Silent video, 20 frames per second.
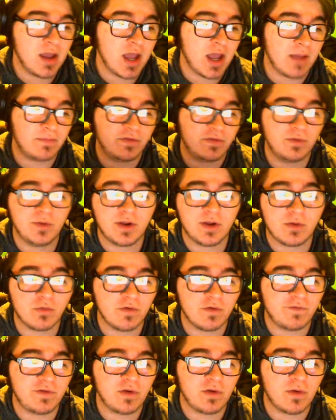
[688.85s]
I'm doing a
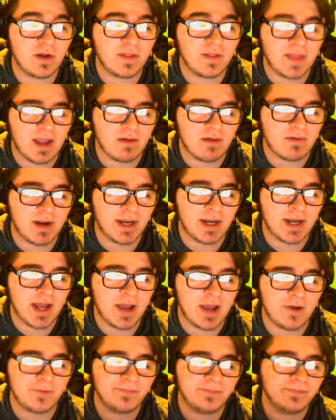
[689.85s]
review on that right
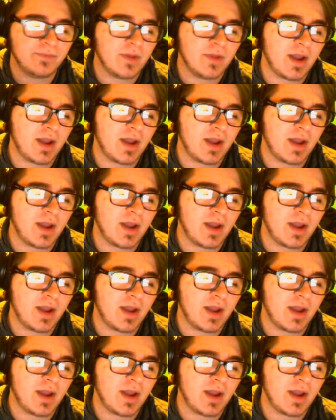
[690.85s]
now.